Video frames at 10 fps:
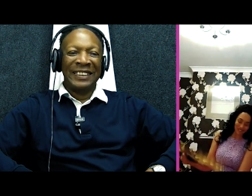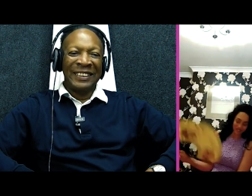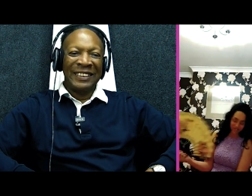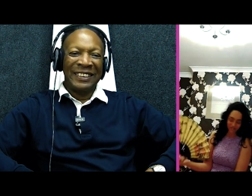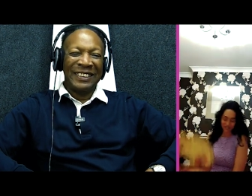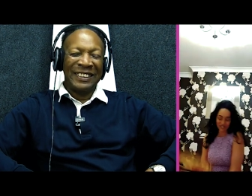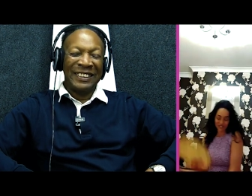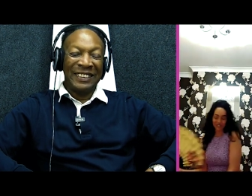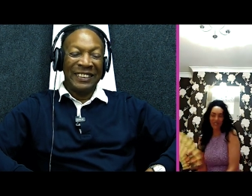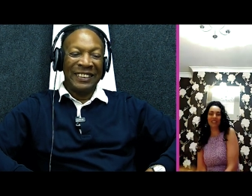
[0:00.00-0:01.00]
Yeah.
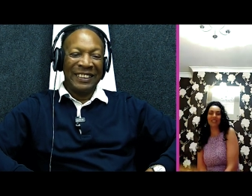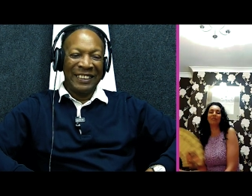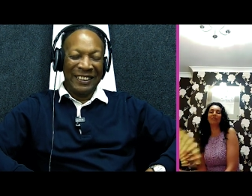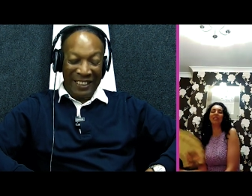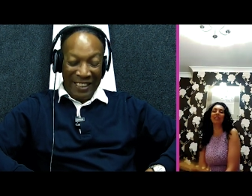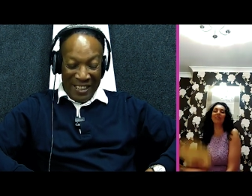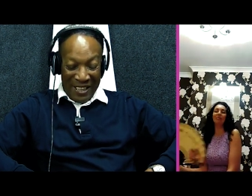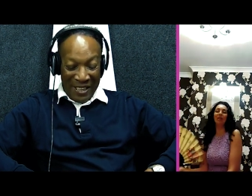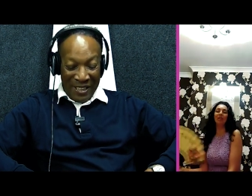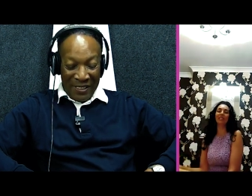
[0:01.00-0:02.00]
But
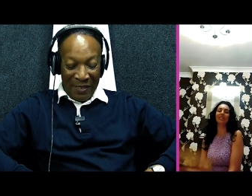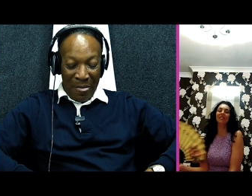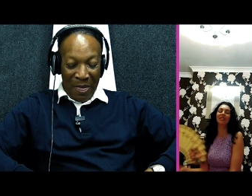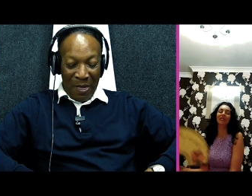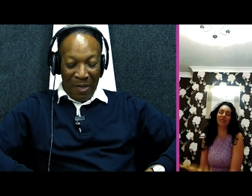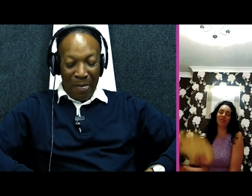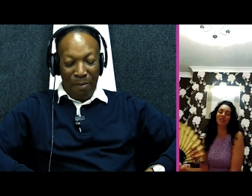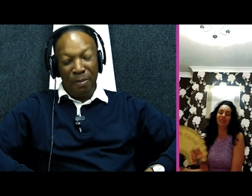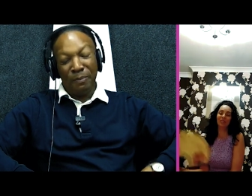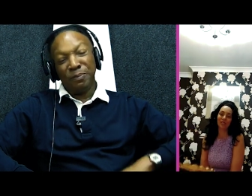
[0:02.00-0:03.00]
never mind. That
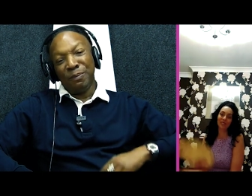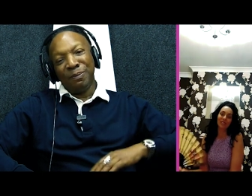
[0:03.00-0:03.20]
was